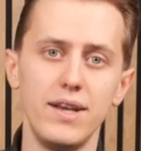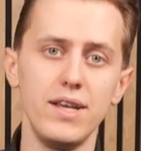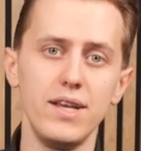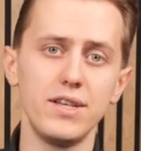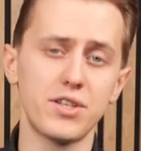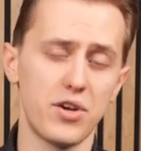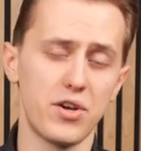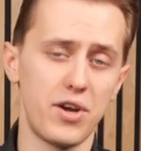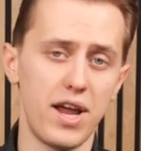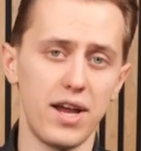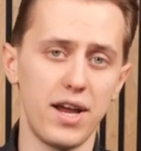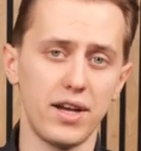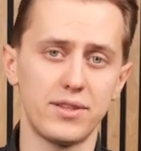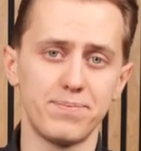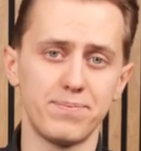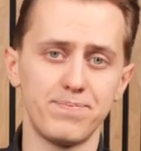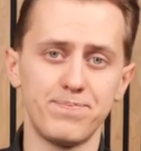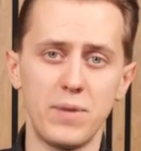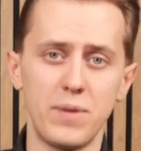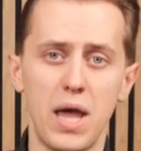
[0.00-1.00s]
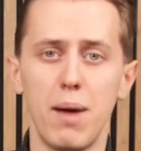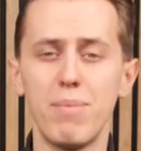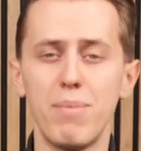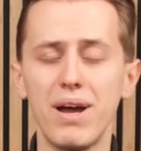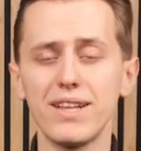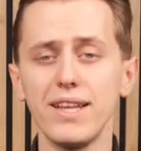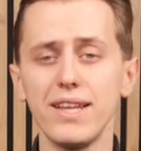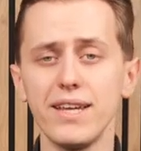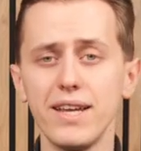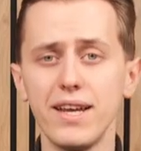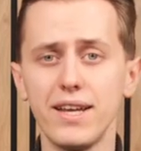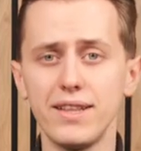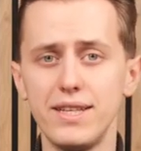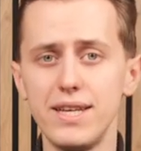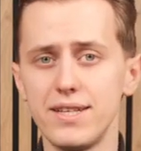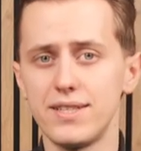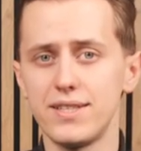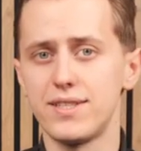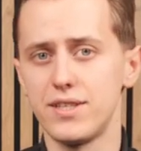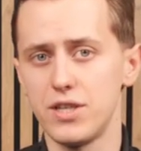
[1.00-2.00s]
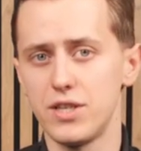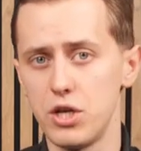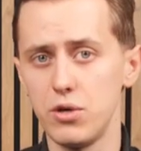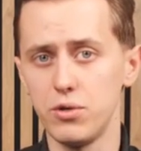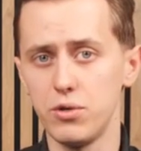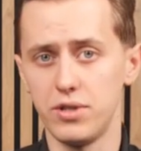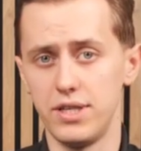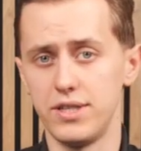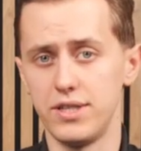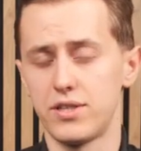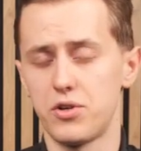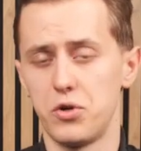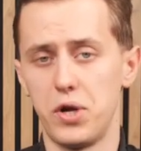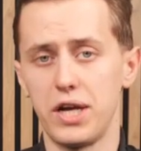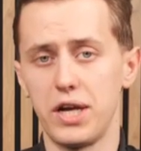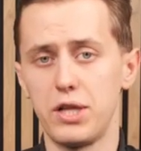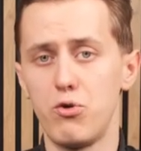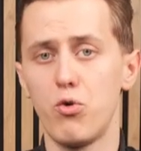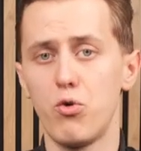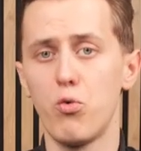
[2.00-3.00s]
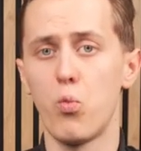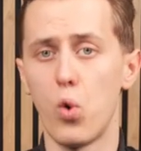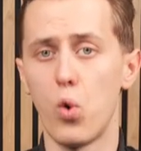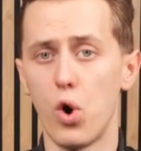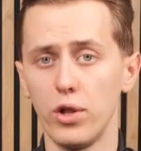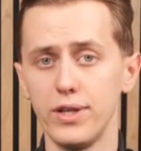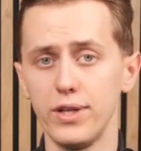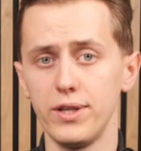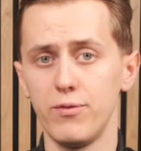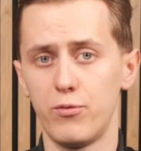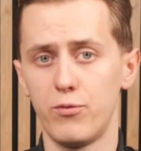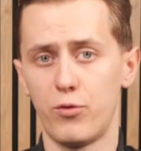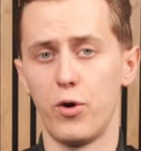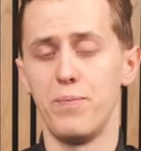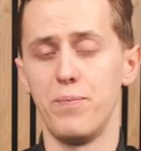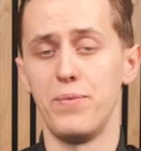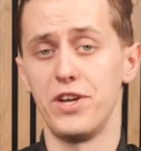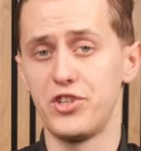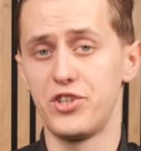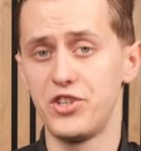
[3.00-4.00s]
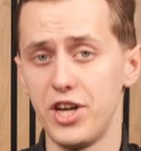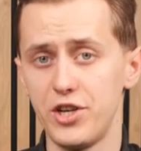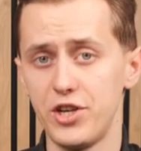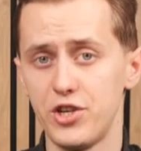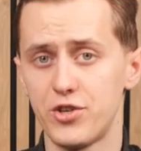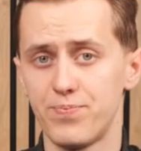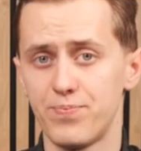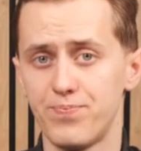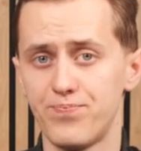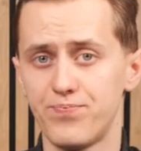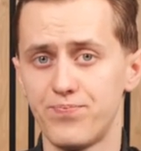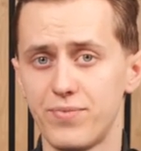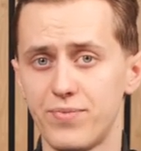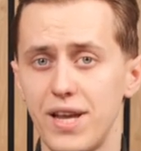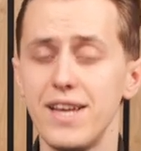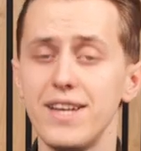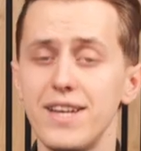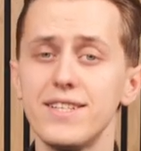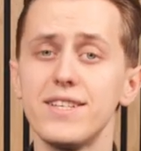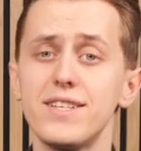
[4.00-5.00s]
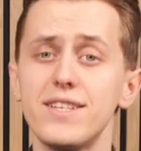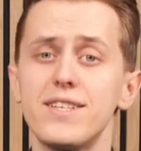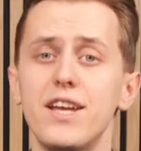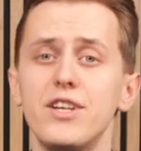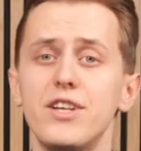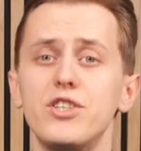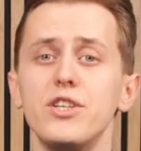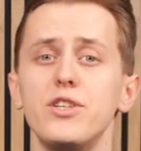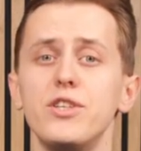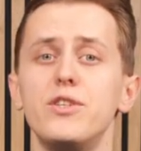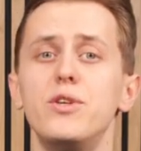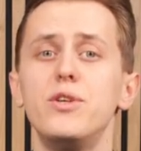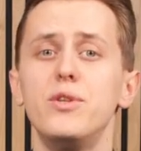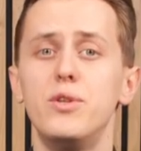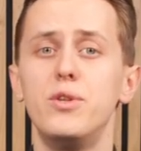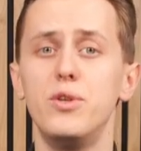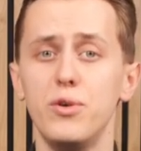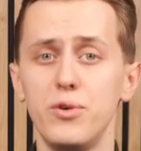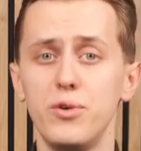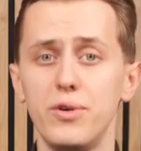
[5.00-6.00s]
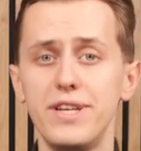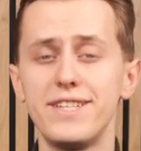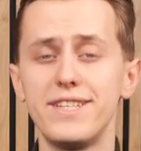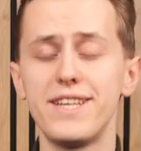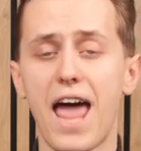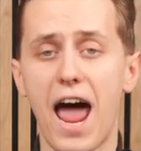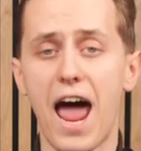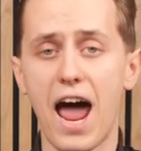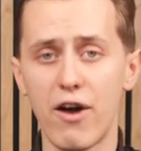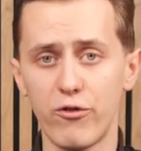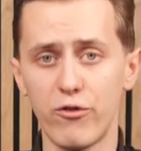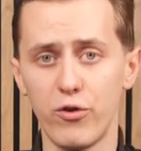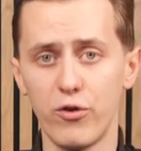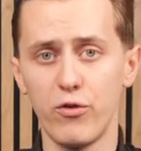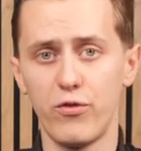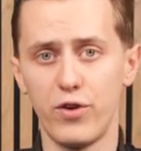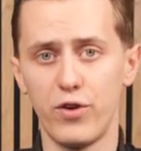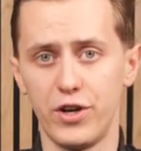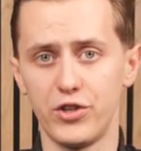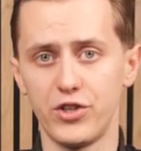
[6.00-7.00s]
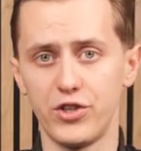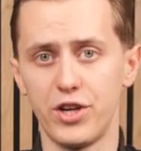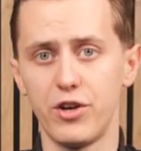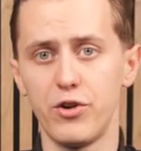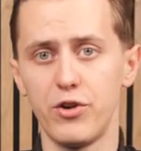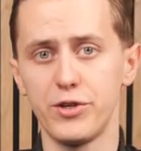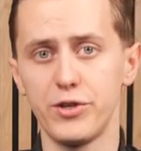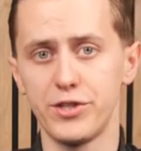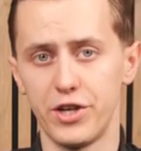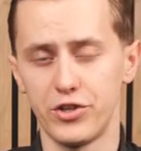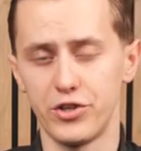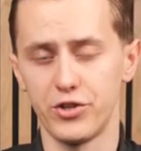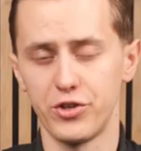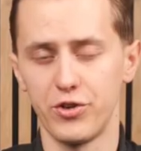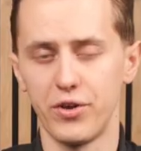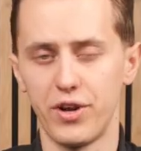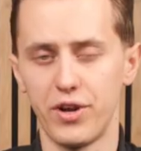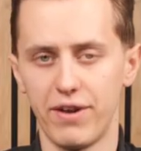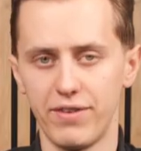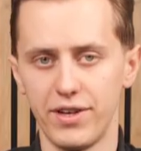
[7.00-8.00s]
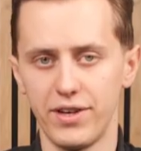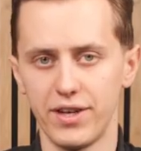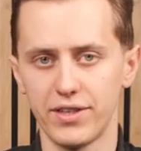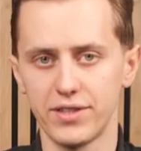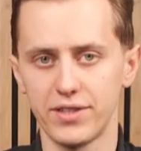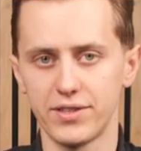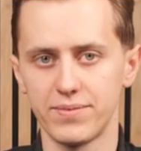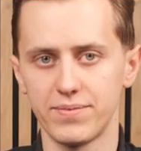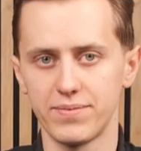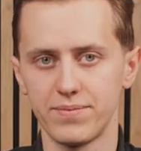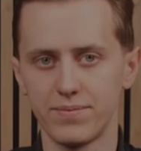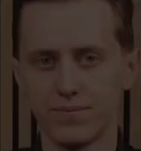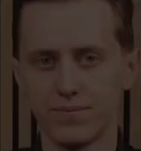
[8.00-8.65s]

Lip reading: Disconnect. By clicking this, you disconnect your wallet from the exchange. It is essential to do this after finishing your session on Evedex.